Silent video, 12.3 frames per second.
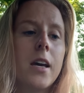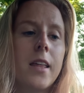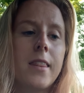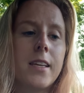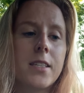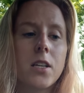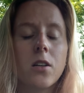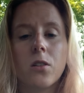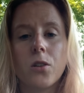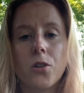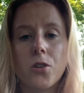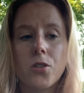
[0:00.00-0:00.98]
This
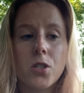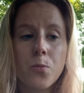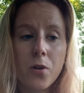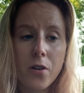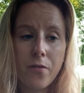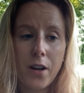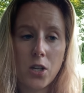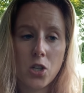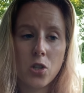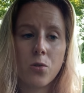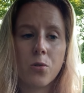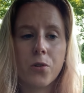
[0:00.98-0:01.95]
includes
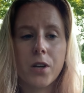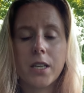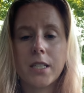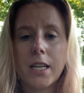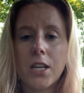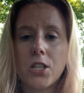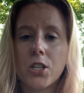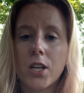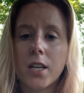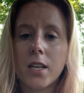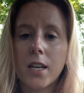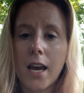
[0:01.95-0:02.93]
professional
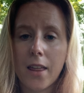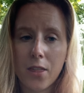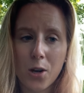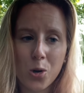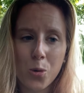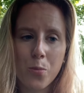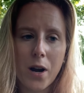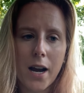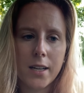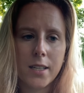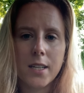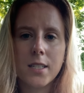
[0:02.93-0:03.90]
orientation, ethical
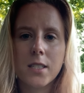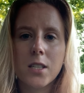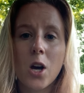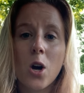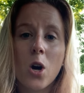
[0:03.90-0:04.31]
practice,